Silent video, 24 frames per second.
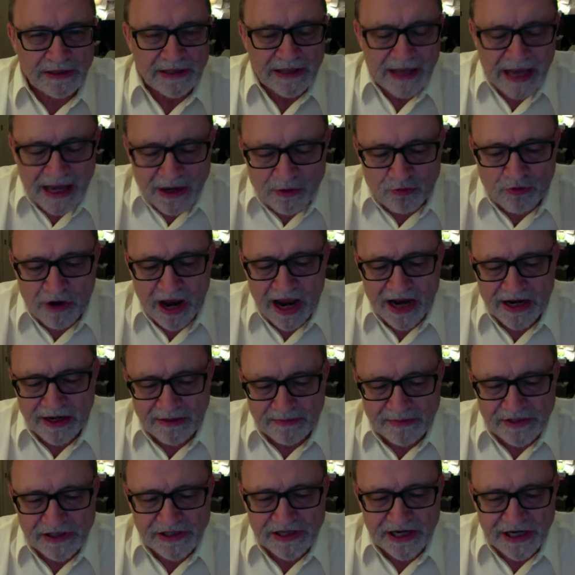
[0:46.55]
And
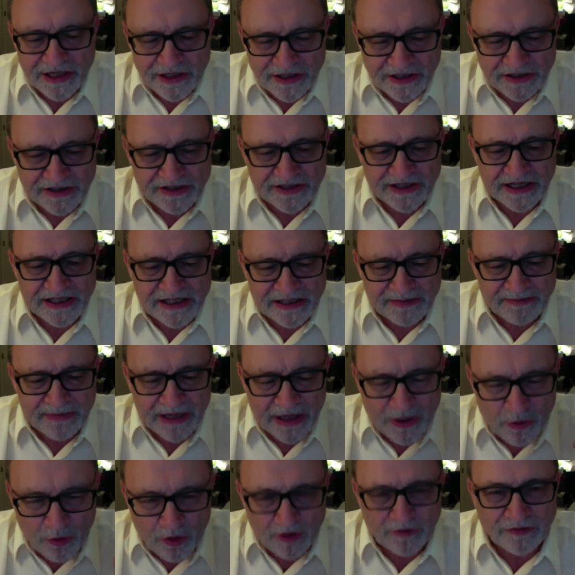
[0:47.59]
randomization sets them
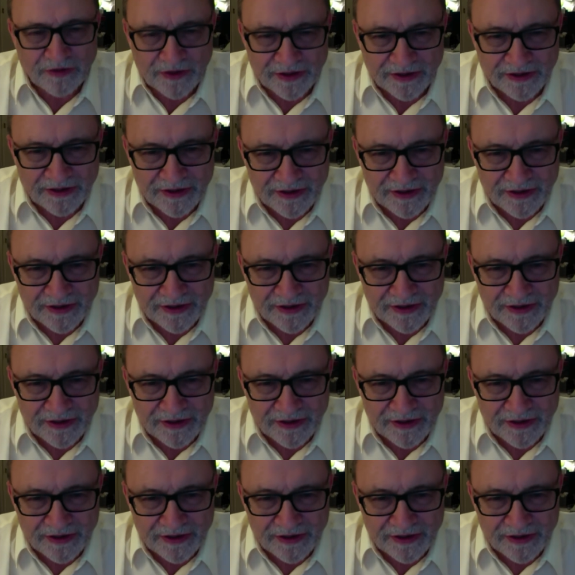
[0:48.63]
equivalent.